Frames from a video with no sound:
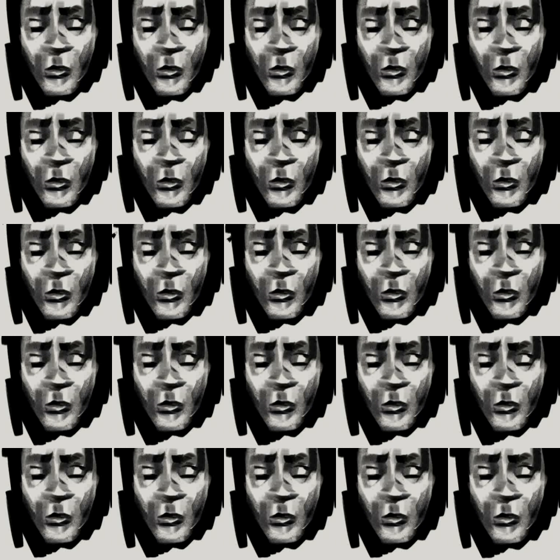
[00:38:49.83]

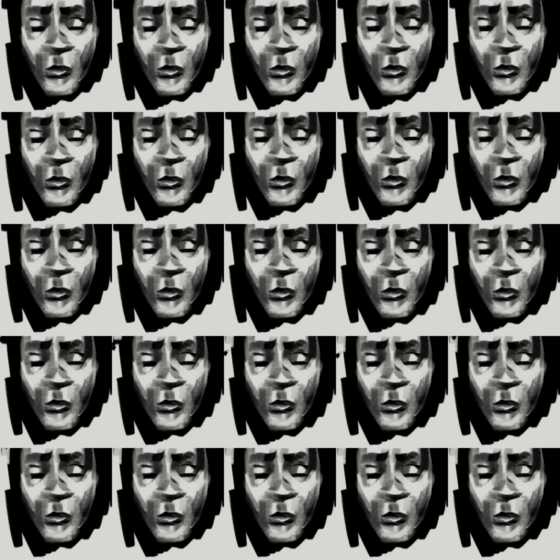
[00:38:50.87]

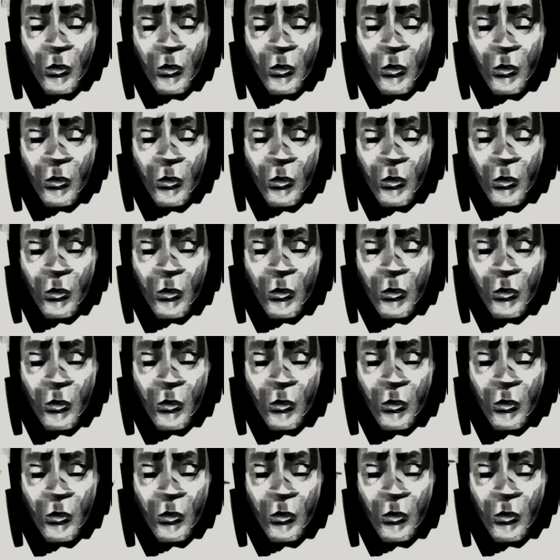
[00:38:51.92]

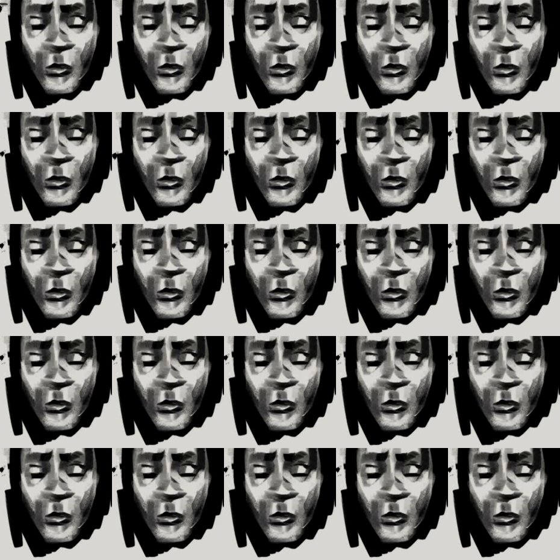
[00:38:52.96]
No one is speaking in this clip.